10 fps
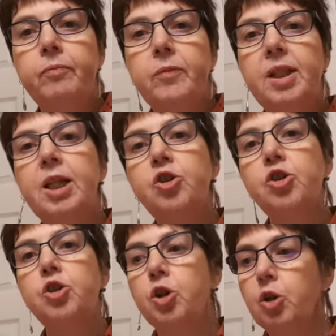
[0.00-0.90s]
need
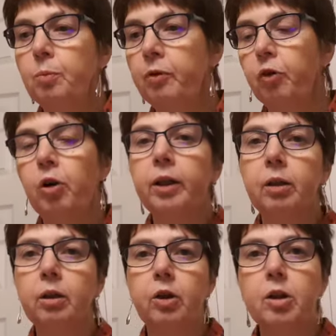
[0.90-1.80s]
to do before I
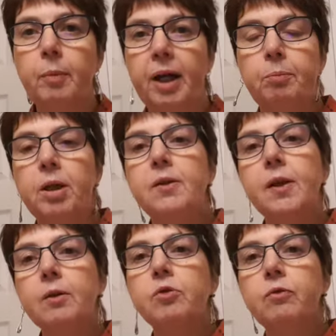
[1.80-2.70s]
can cut the back piece
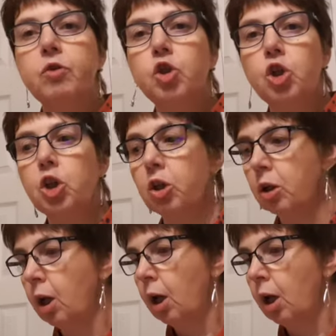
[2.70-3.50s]
out of the shirt.